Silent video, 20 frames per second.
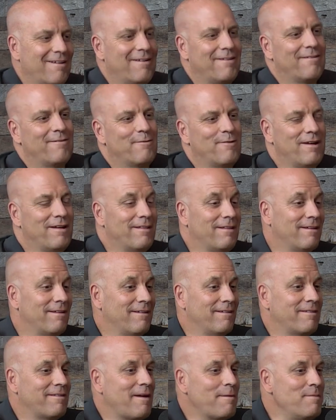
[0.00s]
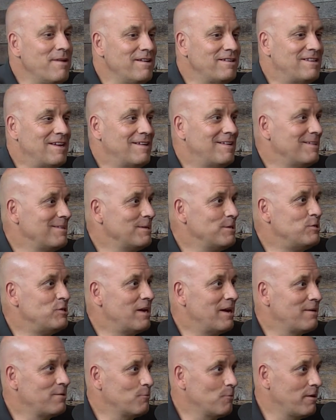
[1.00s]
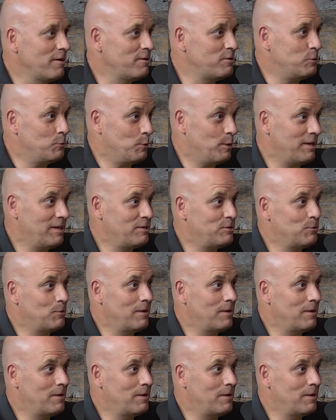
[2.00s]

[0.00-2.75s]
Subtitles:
Well, I'm going to take you to January of 2020.